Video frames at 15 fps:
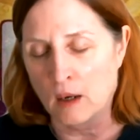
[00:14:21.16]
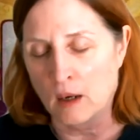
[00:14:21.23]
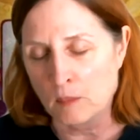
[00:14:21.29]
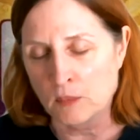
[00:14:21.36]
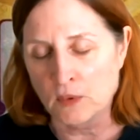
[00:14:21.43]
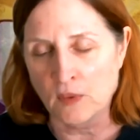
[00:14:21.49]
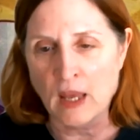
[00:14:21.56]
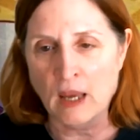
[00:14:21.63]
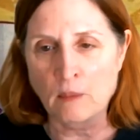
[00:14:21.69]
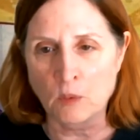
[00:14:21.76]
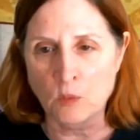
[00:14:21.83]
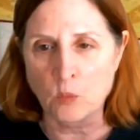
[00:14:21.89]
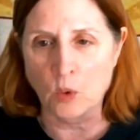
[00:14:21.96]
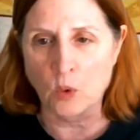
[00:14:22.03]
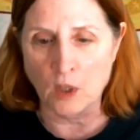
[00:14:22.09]
So that
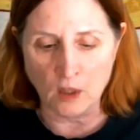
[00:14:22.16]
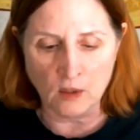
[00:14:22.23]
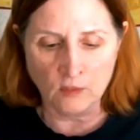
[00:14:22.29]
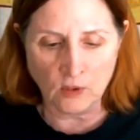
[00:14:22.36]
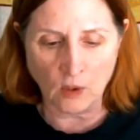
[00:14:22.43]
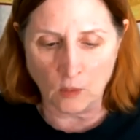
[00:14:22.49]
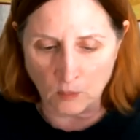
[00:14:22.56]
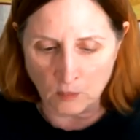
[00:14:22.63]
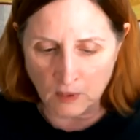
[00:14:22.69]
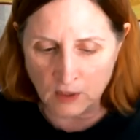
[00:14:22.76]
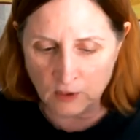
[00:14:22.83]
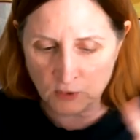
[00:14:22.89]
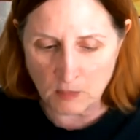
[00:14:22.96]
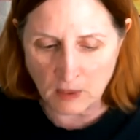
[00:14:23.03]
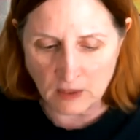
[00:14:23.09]
would work. So
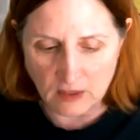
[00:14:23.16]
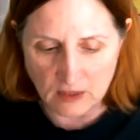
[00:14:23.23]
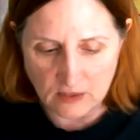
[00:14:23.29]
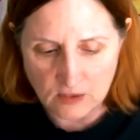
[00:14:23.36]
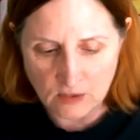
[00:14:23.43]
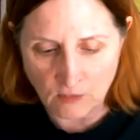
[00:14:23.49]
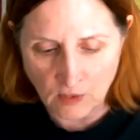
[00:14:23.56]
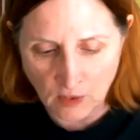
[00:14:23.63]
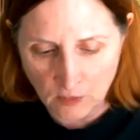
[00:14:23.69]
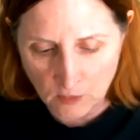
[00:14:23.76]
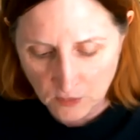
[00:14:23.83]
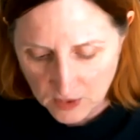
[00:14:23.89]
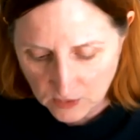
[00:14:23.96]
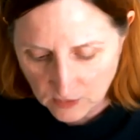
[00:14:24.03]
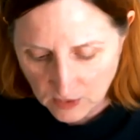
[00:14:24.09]
here's my list of other
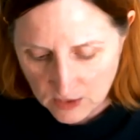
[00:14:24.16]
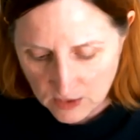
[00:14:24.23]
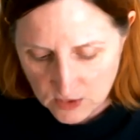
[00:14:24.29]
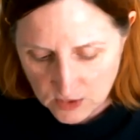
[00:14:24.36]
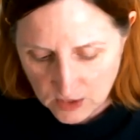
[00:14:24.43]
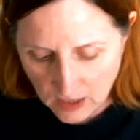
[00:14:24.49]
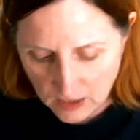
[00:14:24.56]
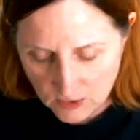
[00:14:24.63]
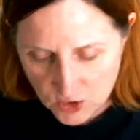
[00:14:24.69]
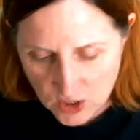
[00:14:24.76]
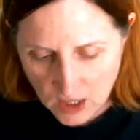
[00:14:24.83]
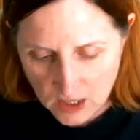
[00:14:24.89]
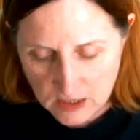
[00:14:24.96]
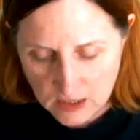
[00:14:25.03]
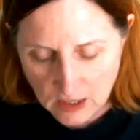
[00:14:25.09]
things that I just kind of
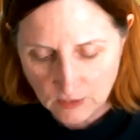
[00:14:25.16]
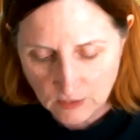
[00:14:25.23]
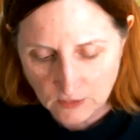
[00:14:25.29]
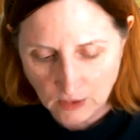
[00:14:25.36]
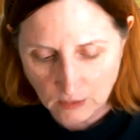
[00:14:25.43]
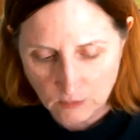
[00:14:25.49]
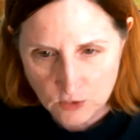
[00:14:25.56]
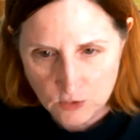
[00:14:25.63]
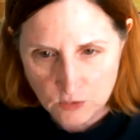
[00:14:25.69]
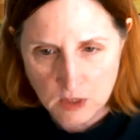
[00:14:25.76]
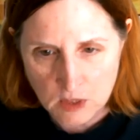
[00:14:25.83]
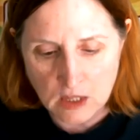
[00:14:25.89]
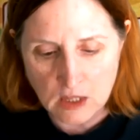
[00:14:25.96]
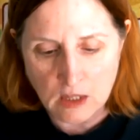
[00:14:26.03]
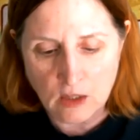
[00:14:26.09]
jotted down as I was
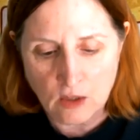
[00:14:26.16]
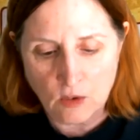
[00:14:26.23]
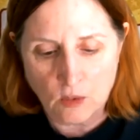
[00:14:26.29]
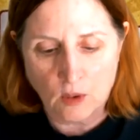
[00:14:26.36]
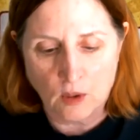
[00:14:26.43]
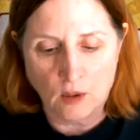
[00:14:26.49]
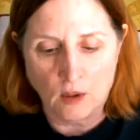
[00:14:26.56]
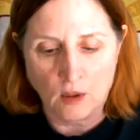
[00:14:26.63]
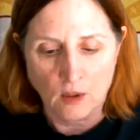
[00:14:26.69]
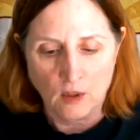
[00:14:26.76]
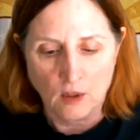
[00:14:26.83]
reading your